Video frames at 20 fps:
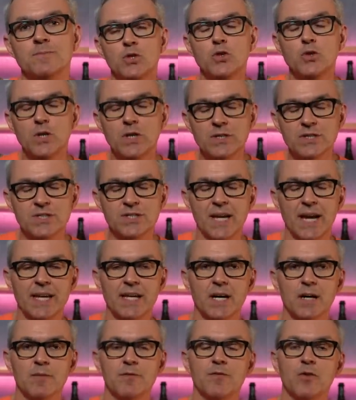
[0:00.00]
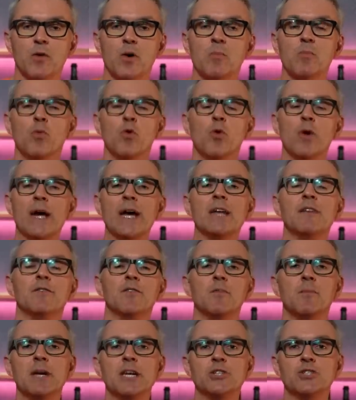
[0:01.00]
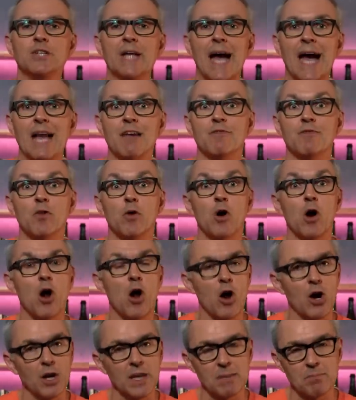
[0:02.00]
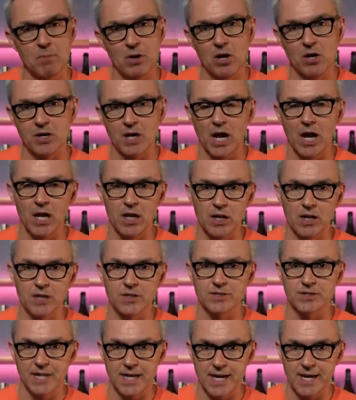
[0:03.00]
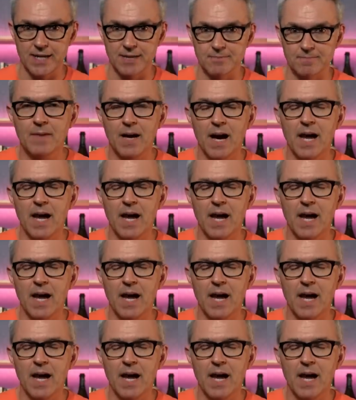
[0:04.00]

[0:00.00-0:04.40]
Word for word: You can sign up for more information and for early bird alerts there.